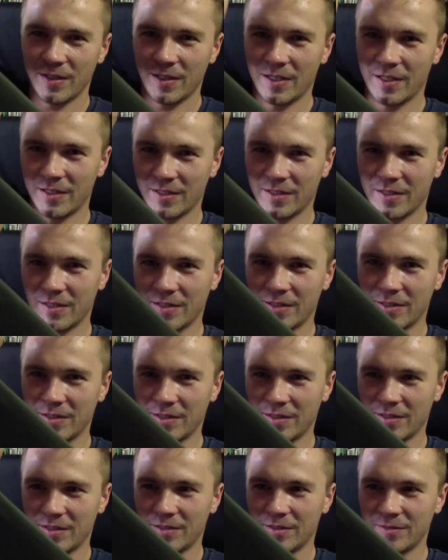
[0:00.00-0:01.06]
and
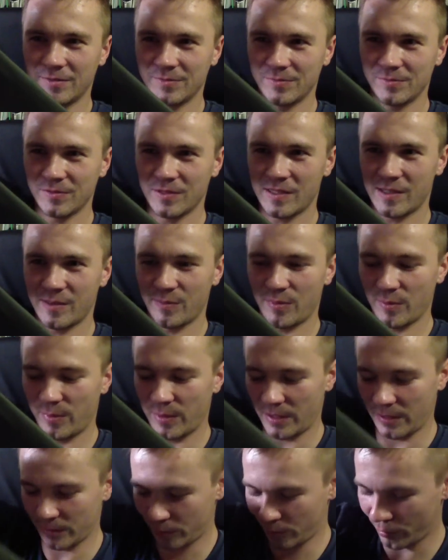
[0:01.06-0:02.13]
the simple
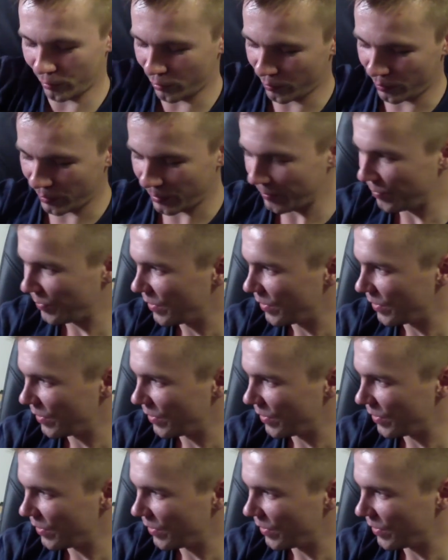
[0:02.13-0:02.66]
belt loop.